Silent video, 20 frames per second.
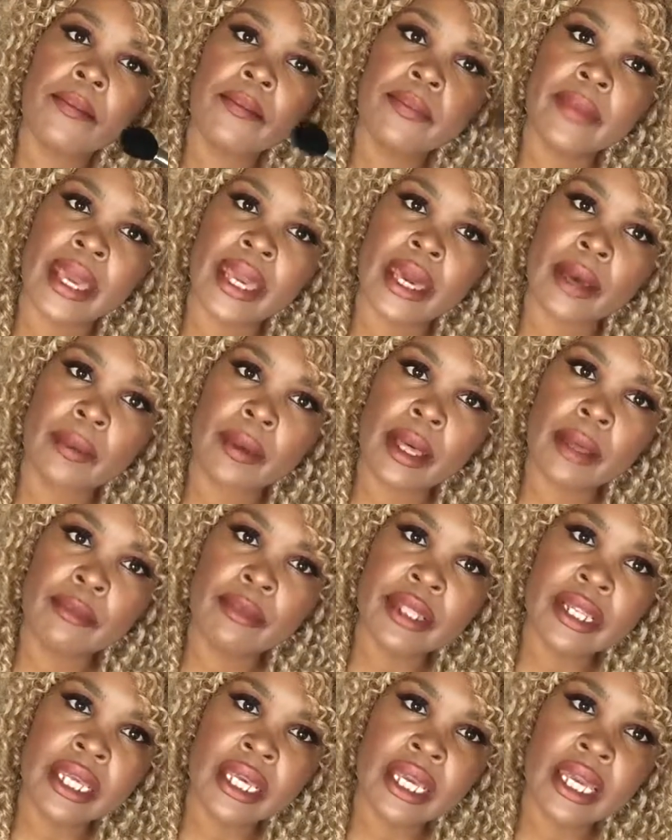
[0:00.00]
makeup
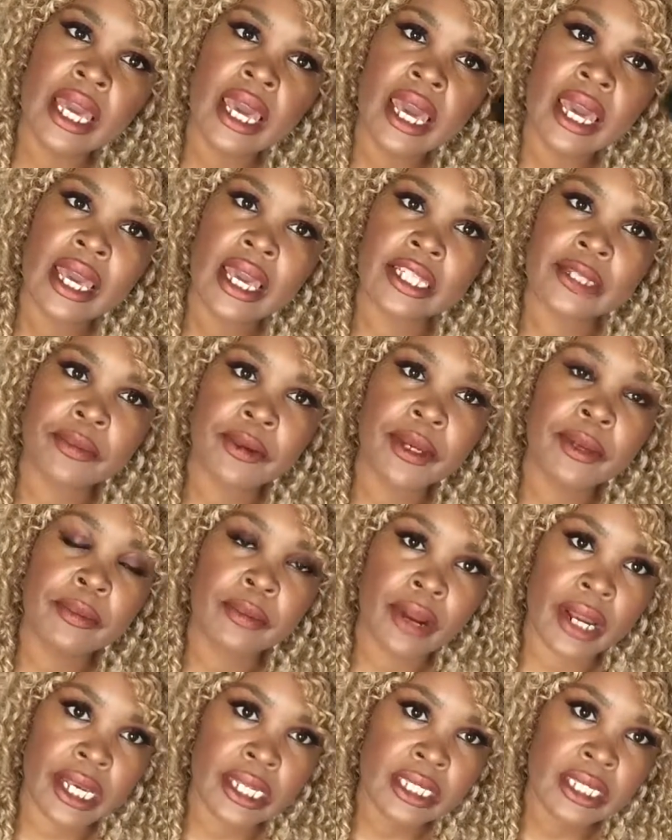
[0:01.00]
company. It's pretty
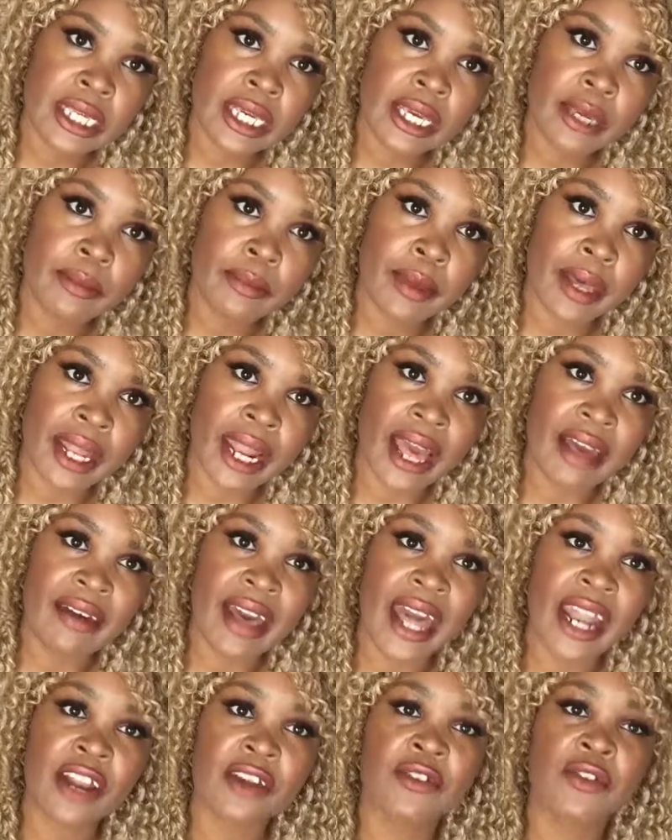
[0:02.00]
pricey, but I've
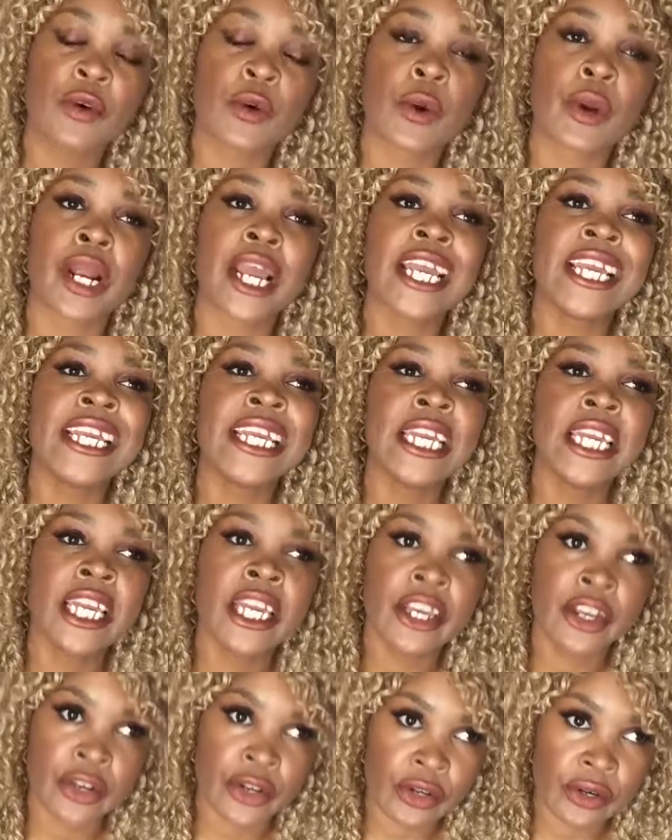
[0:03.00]
had it for
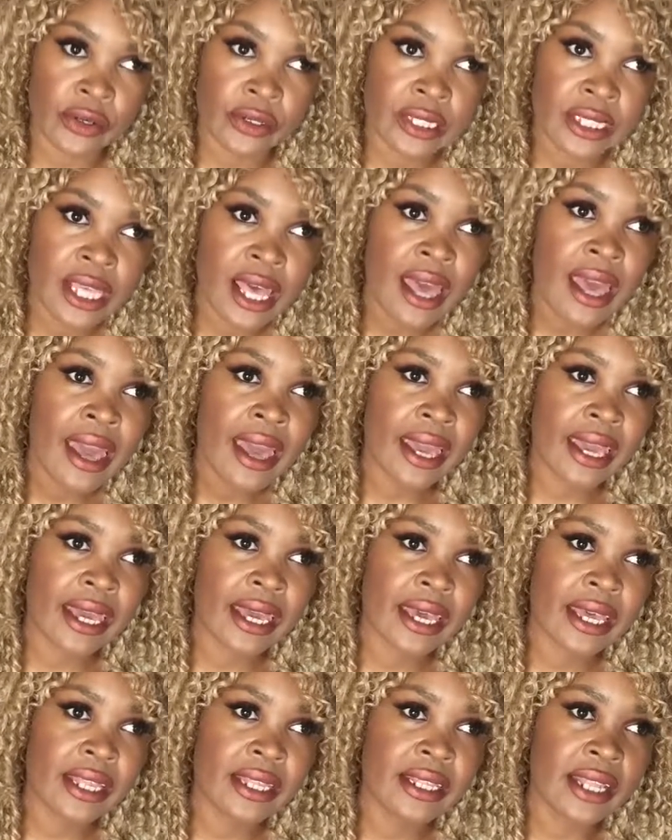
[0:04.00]
years
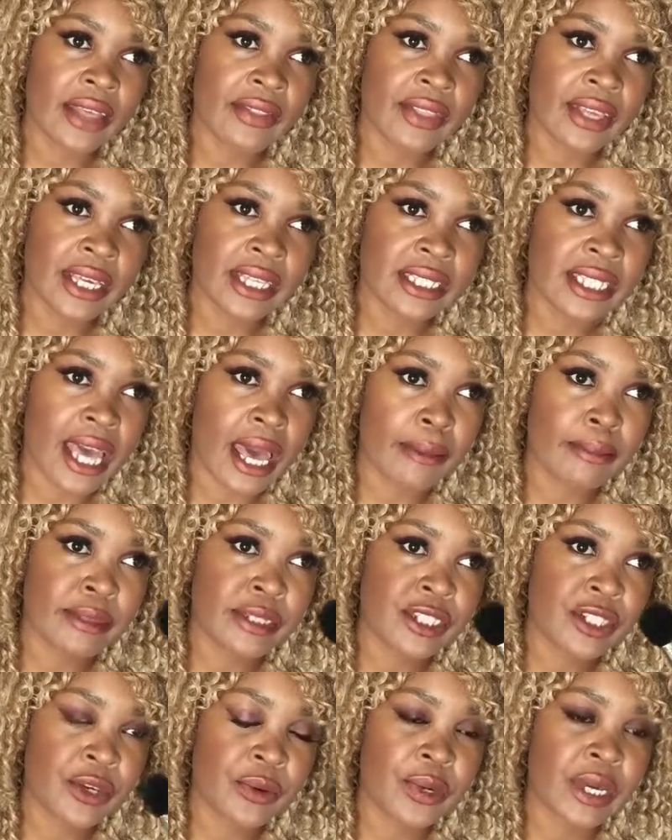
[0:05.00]
and nothing has
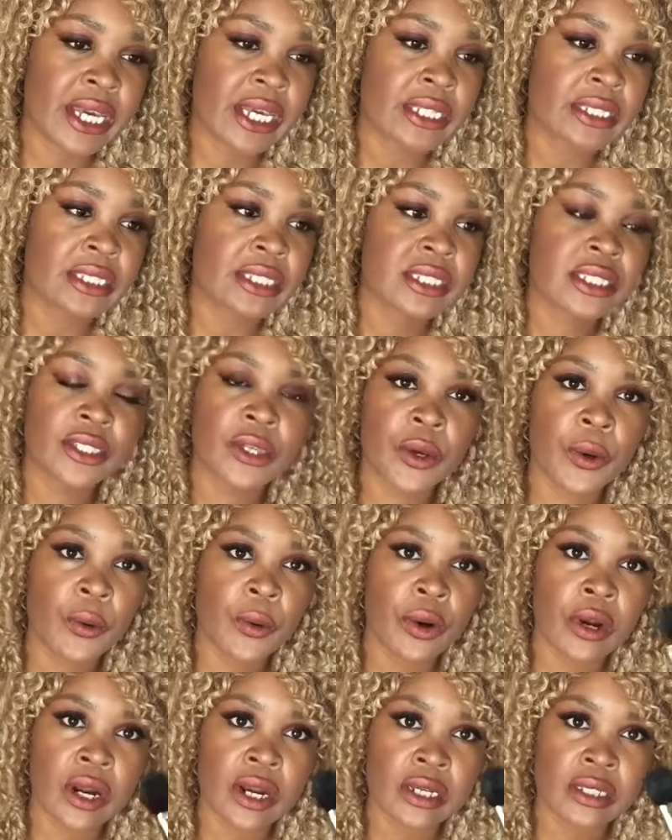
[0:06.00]
happened to it. Still
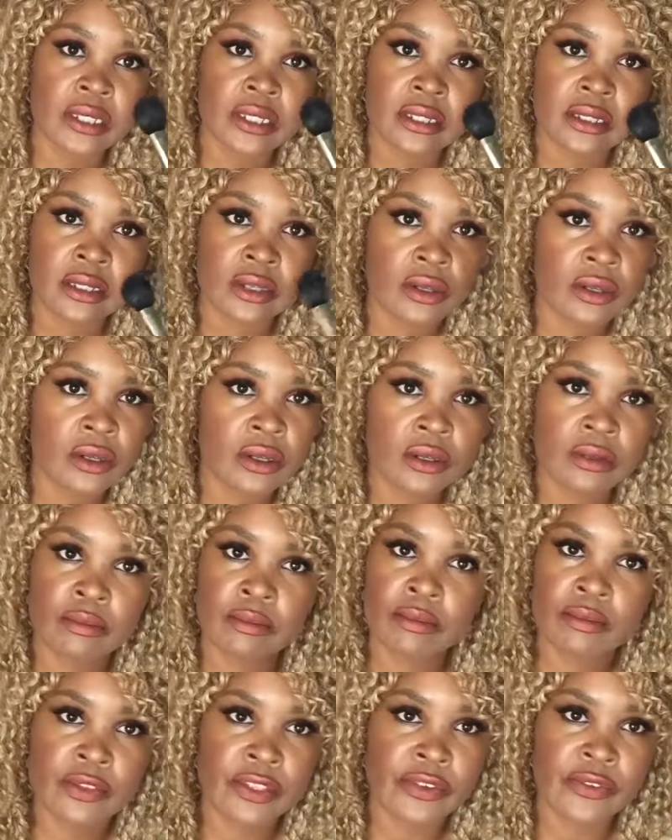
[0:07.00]
works, still
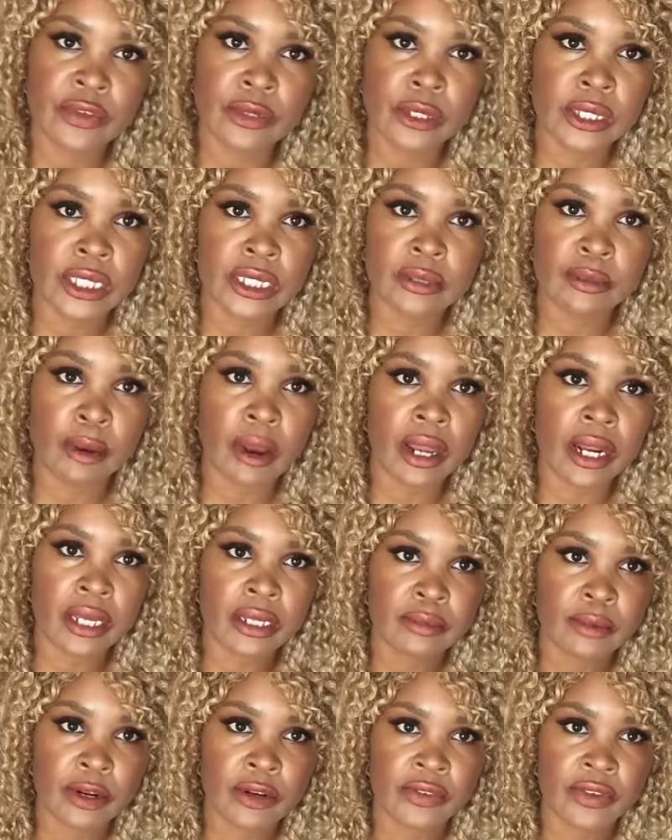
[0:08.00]
diffuses
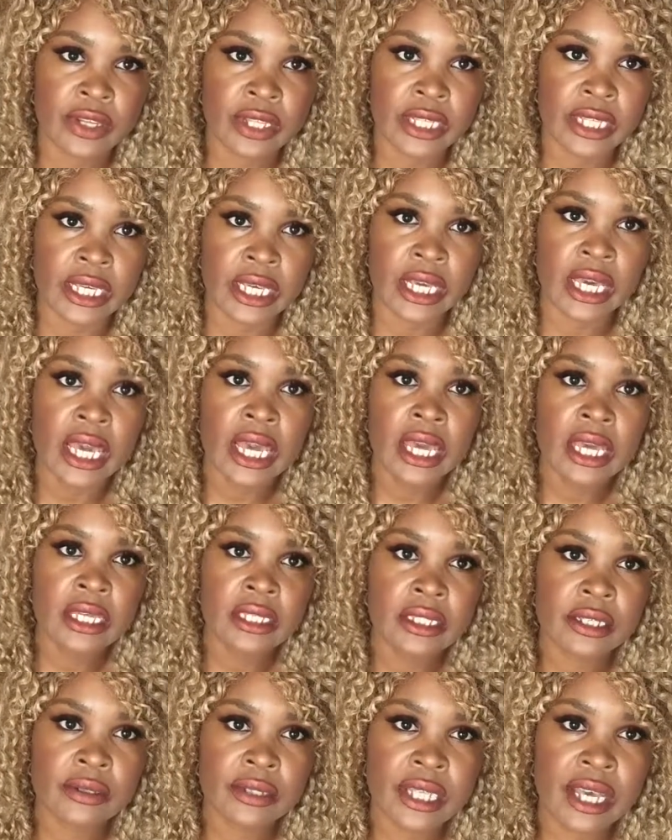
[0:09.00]
product perfectly.
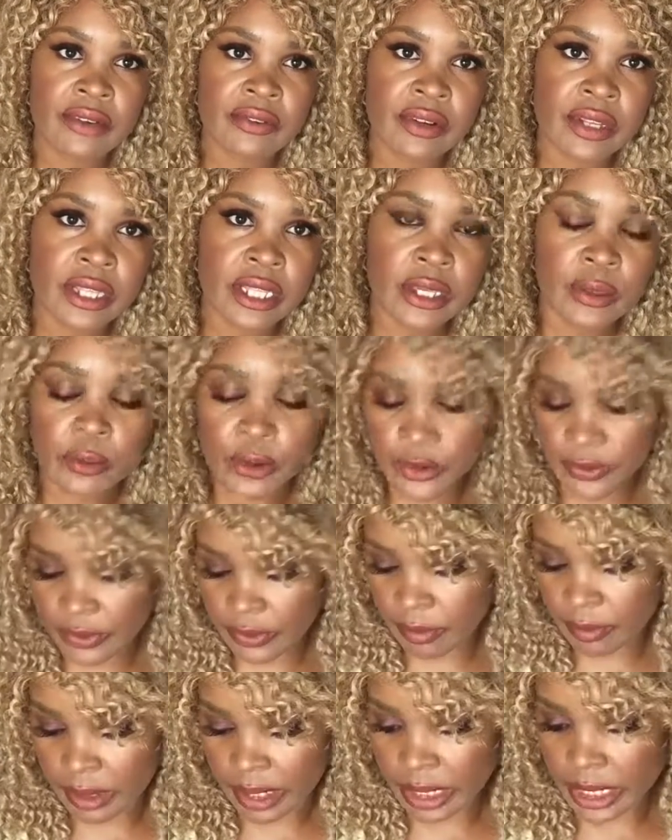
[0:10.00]
So definitely worth
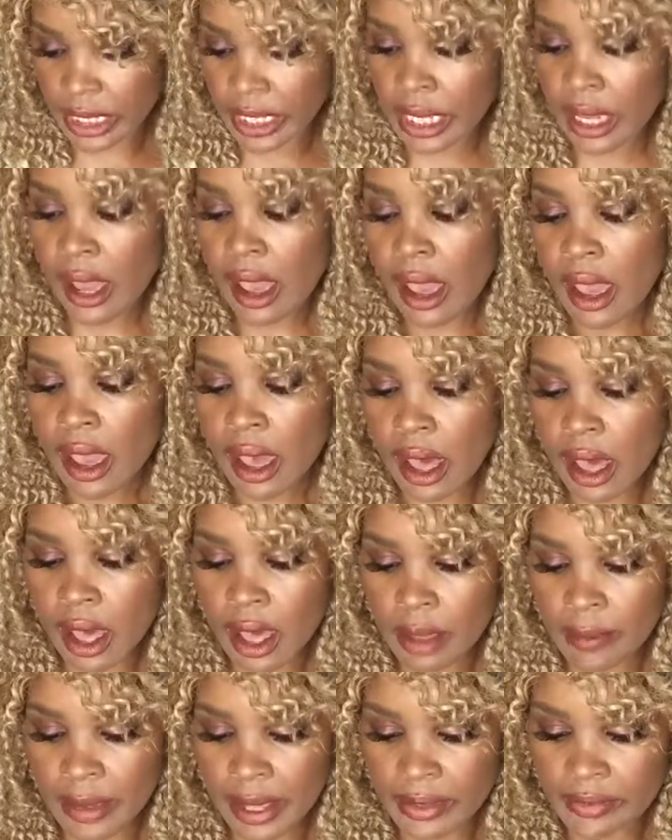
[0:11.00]
the money.
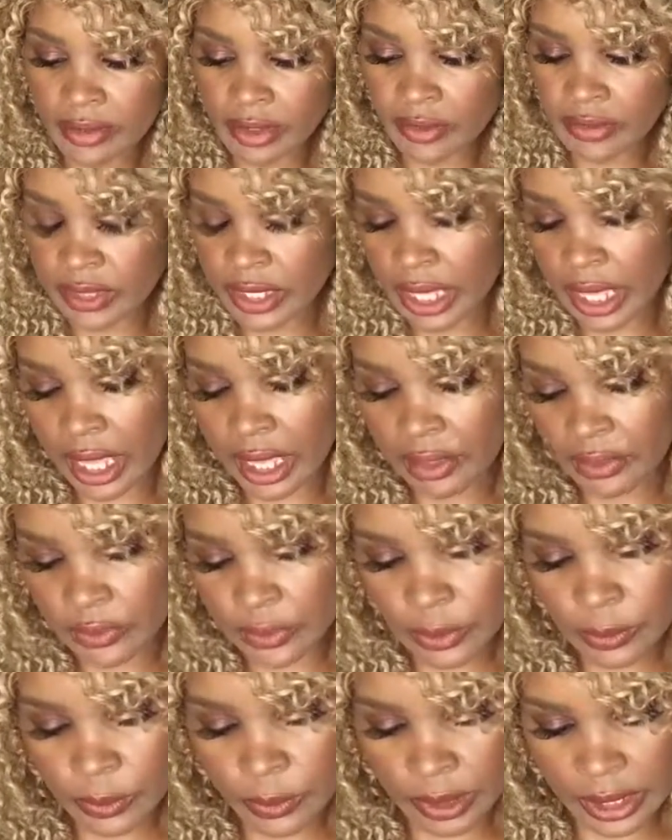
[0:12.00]
And then the
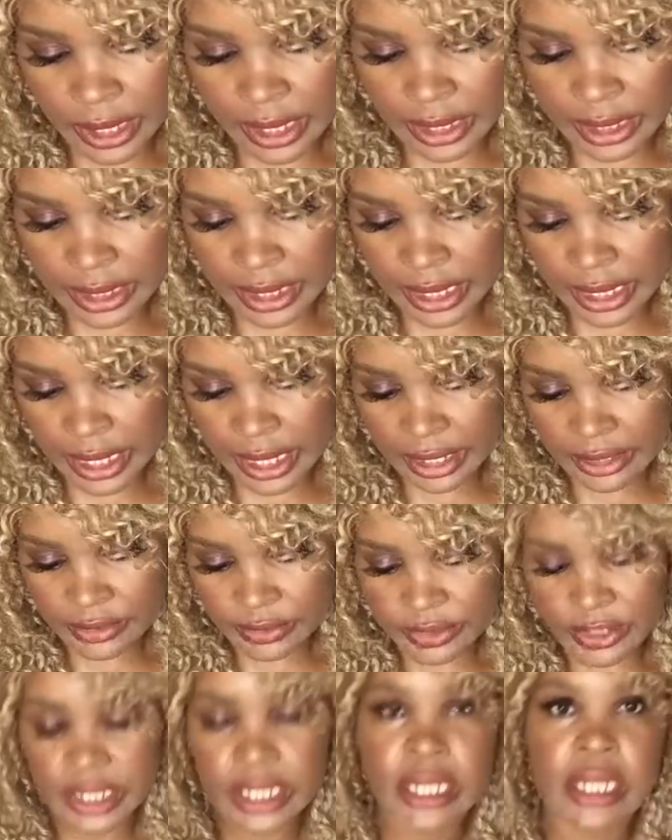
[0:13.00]
other one that I
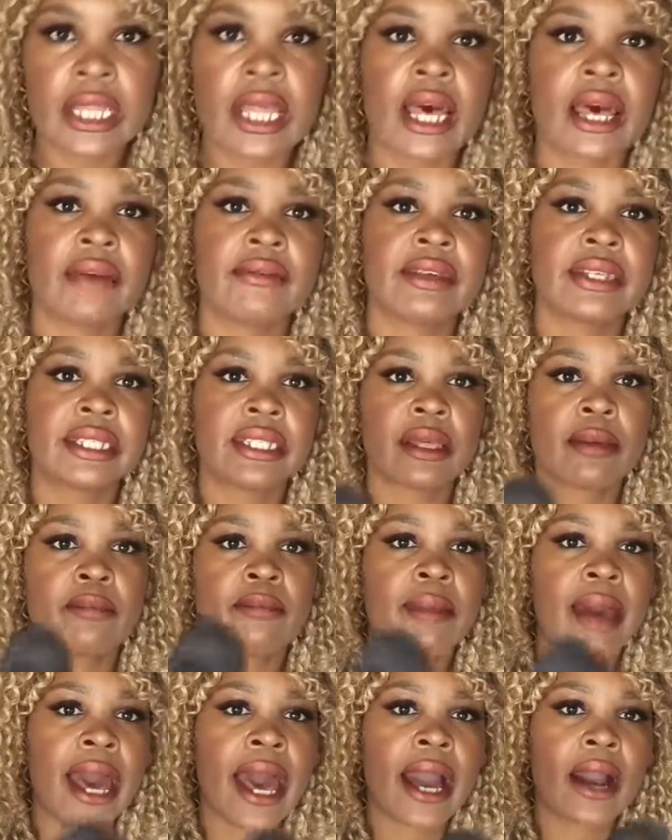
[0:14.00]
really love is the
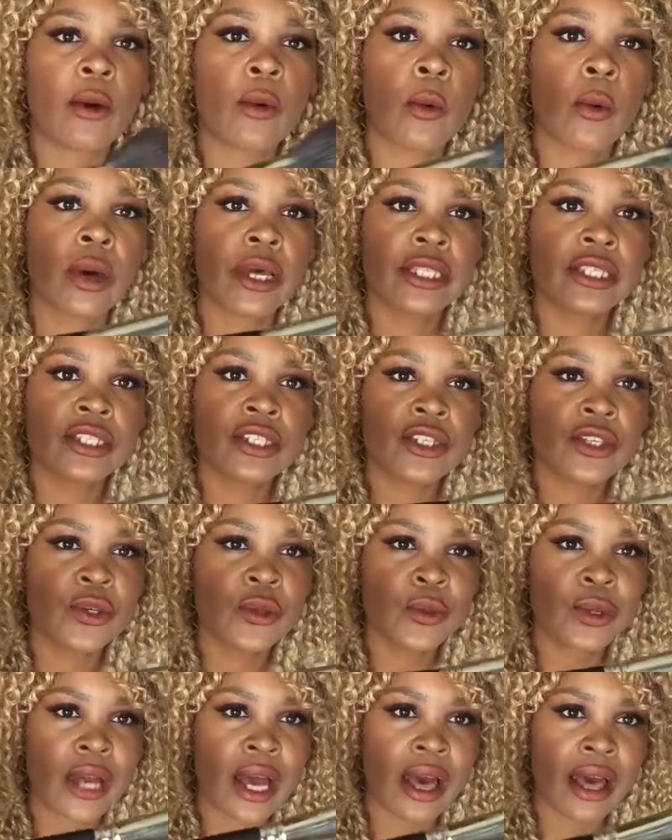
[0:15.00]
MAC
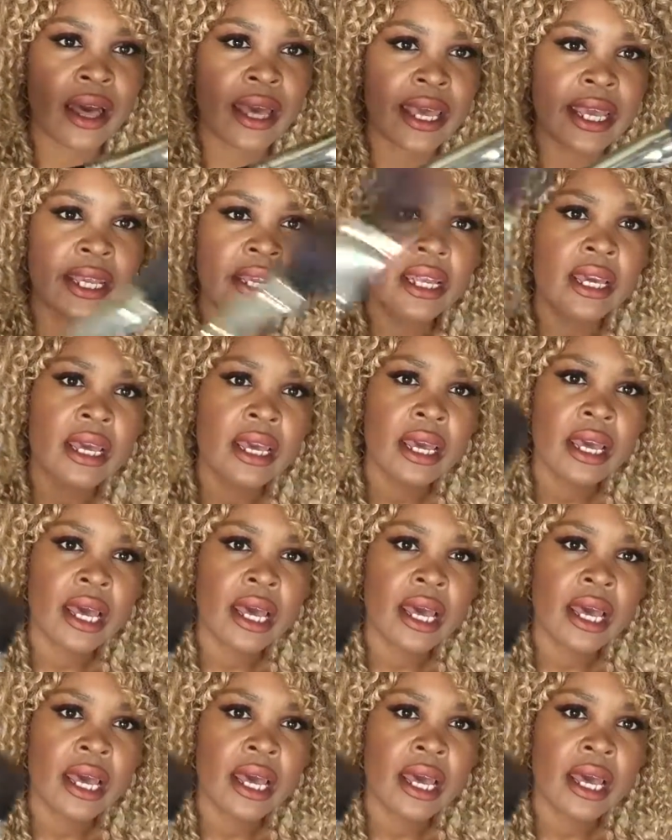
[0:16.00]
129.